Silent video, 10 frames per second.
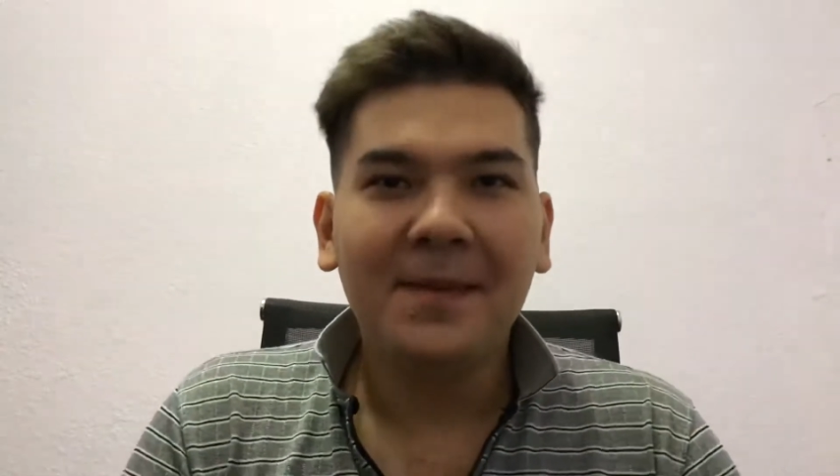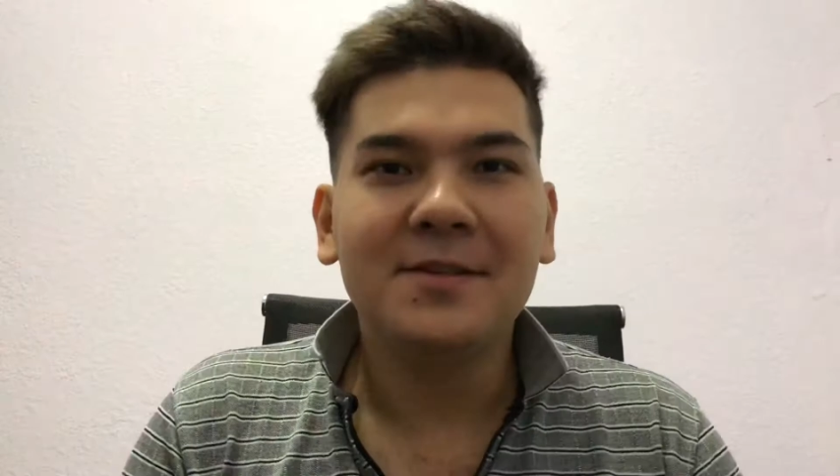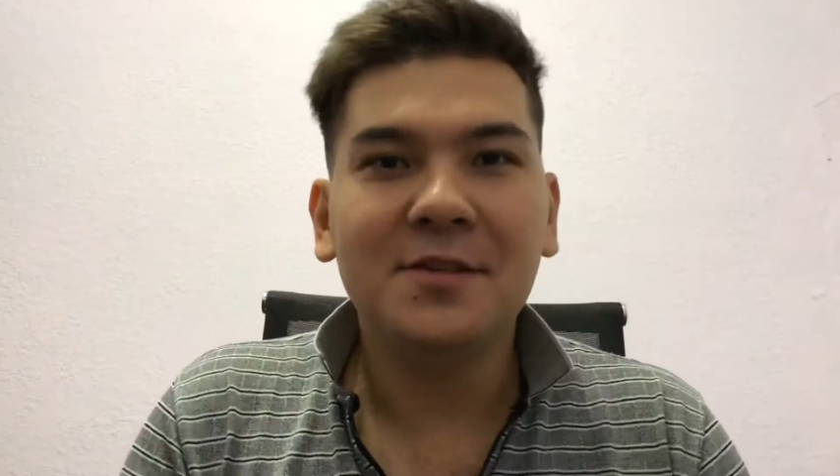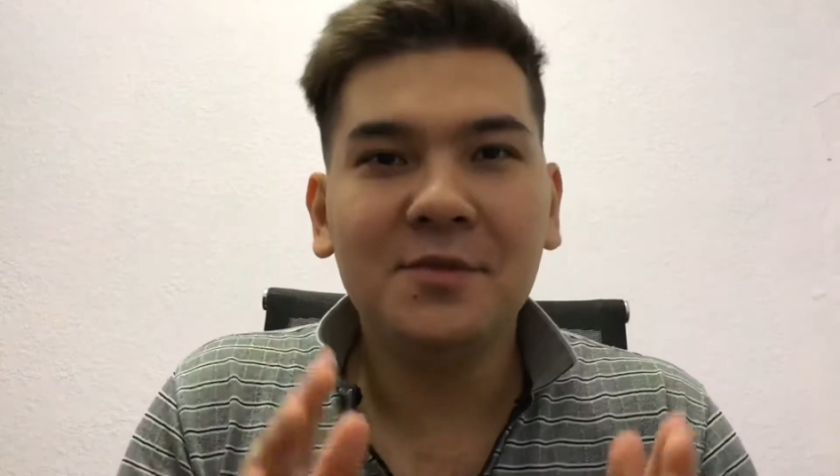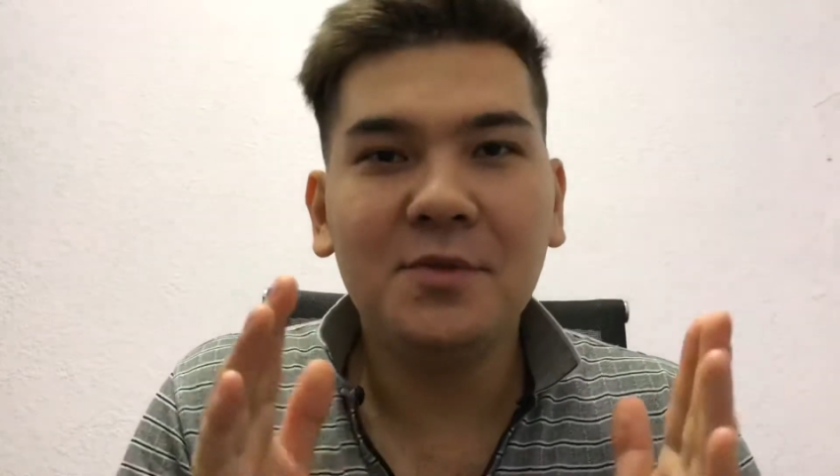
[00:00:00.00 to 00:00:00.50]

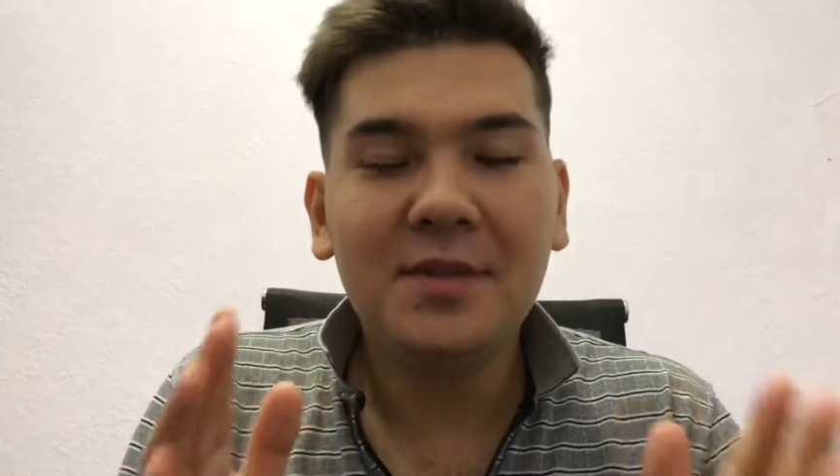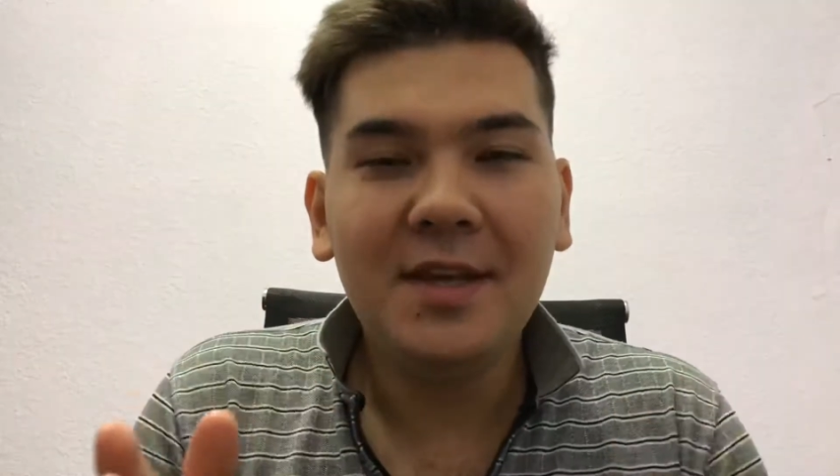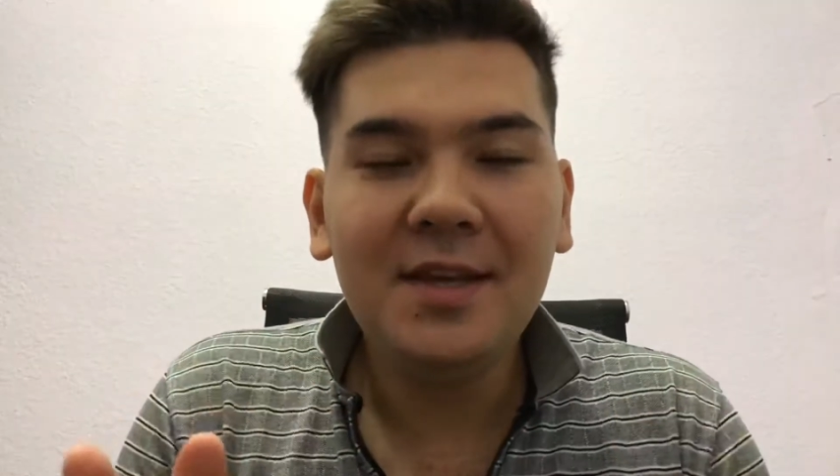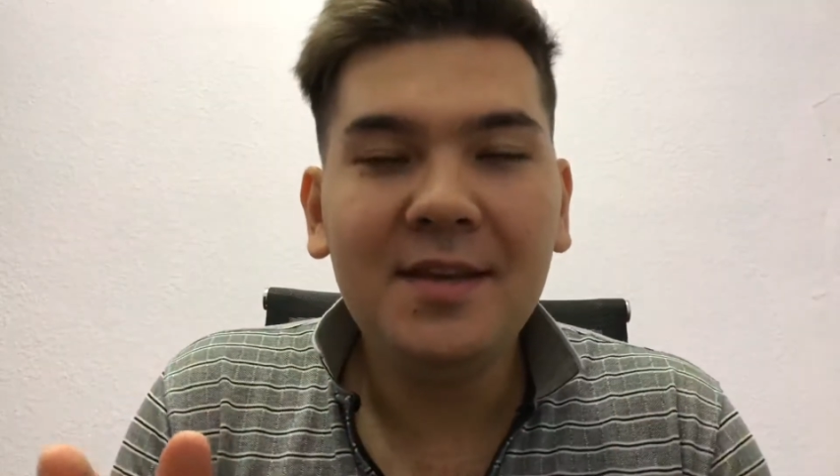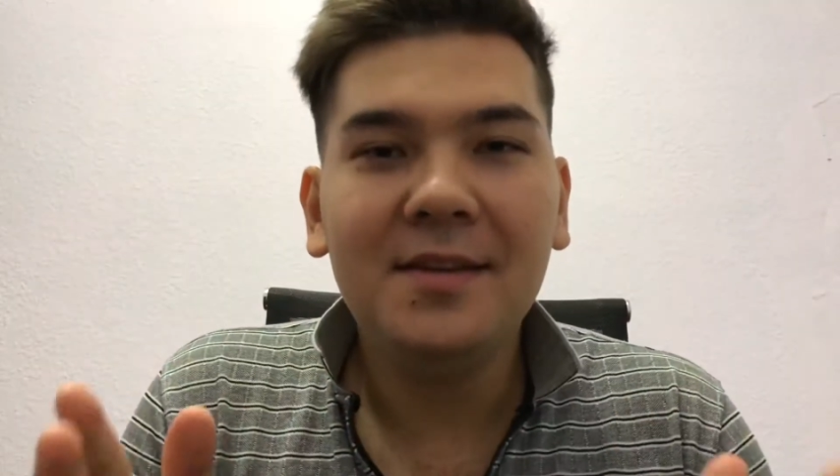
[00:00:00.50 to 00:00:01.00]
So
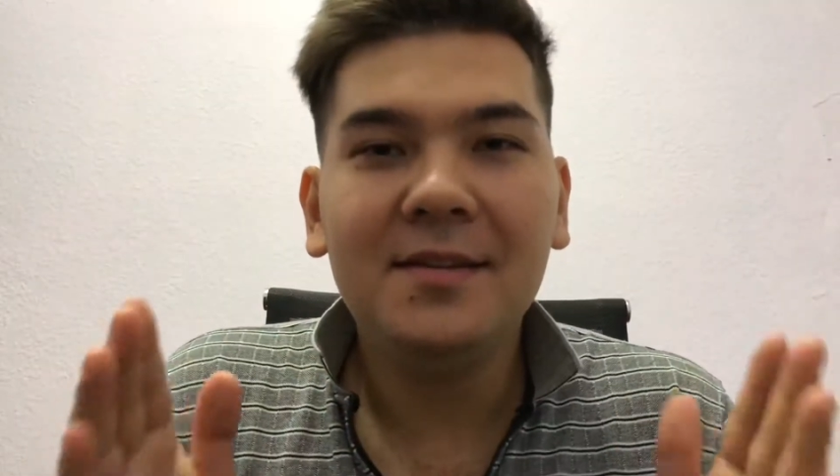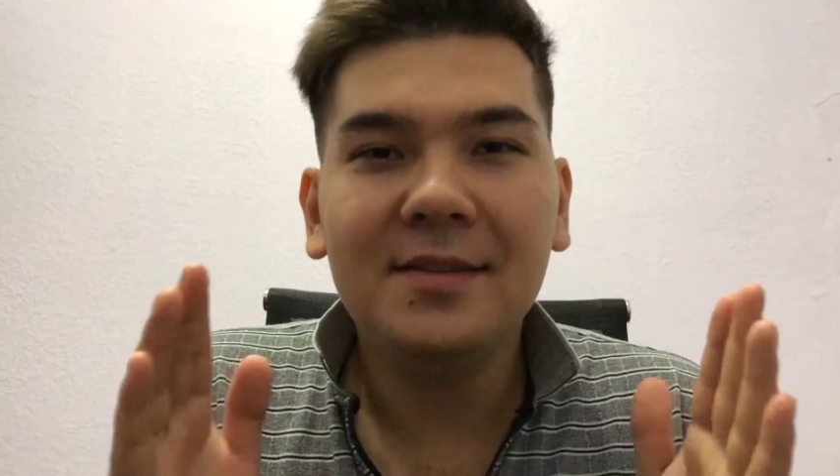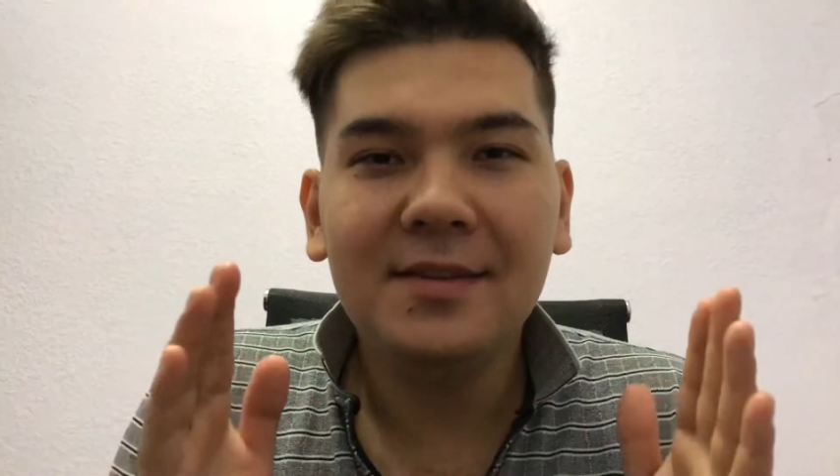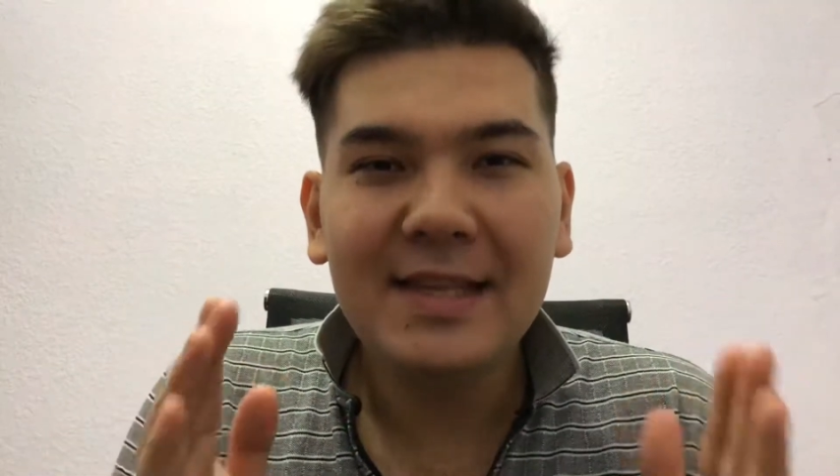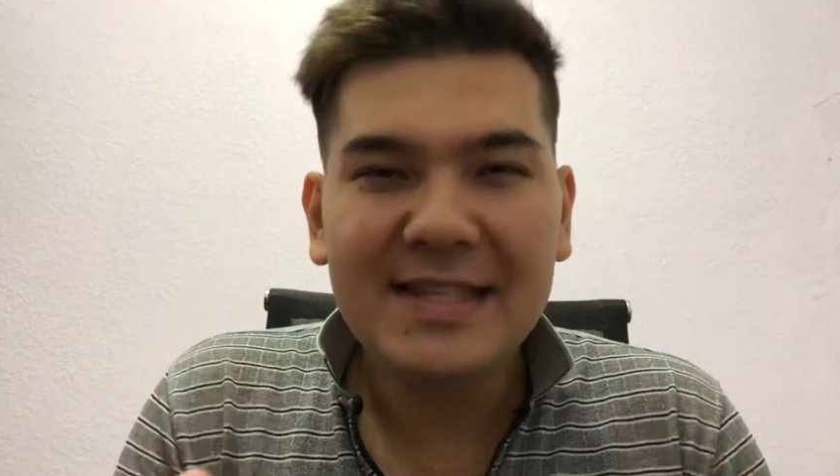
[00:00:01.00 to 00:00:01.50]
today
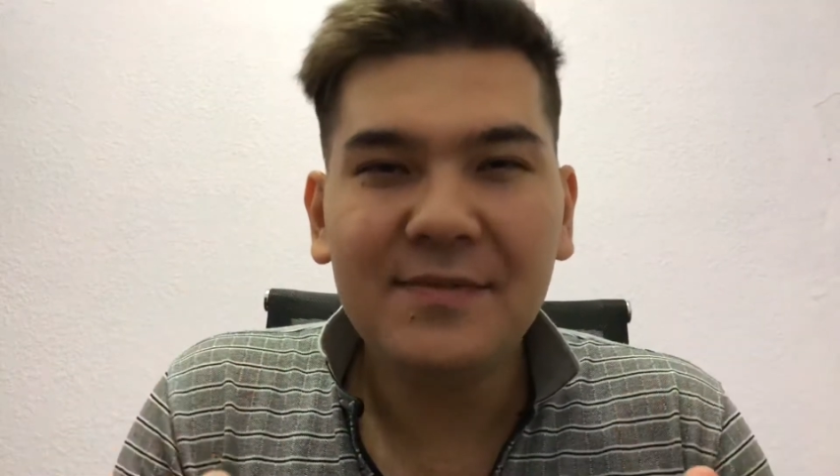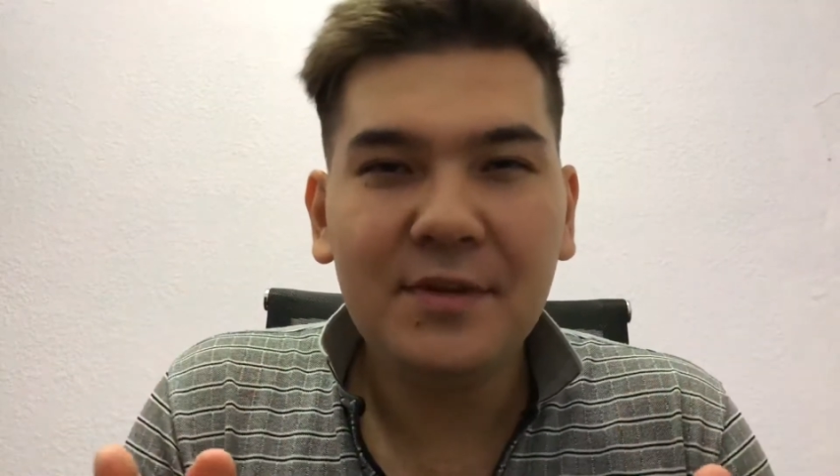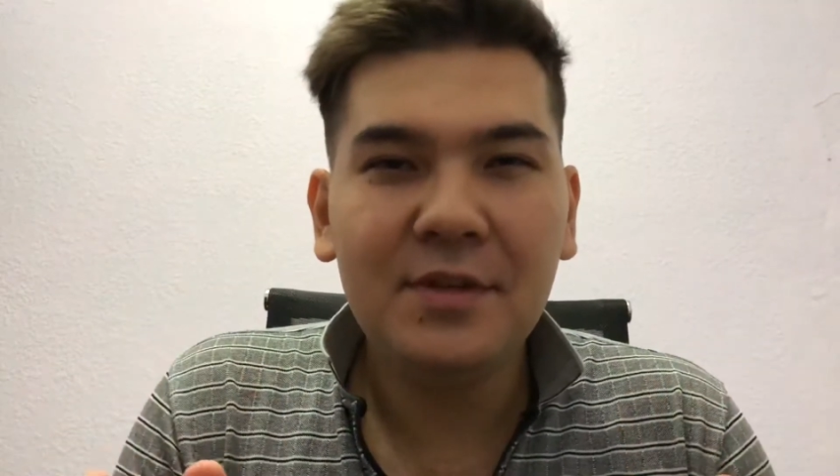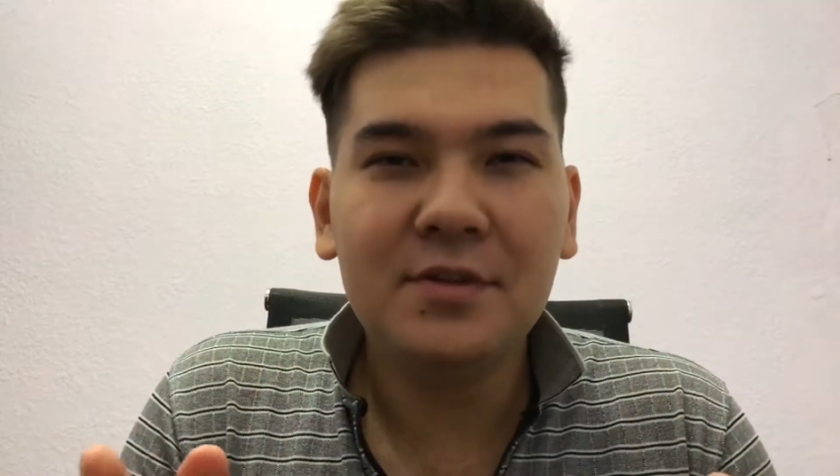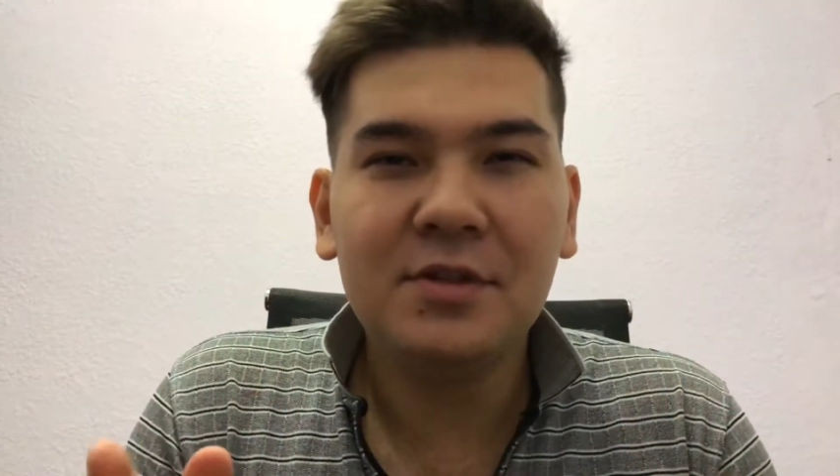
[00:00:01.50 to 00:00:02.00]
this
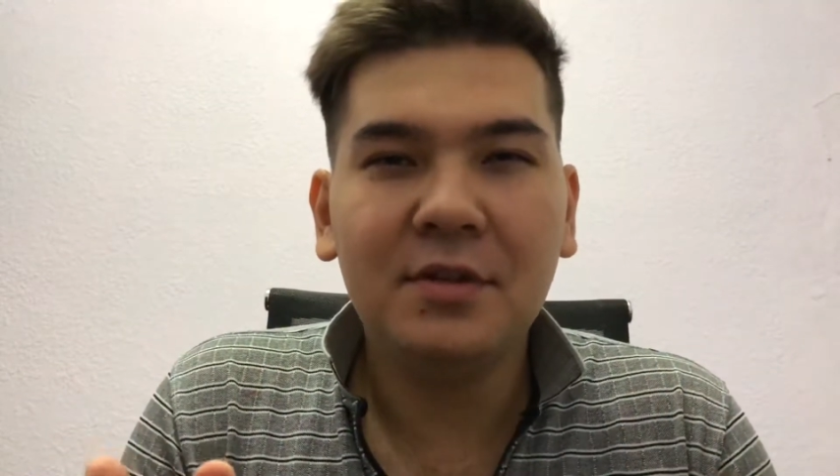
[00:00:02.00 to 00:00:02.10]
video is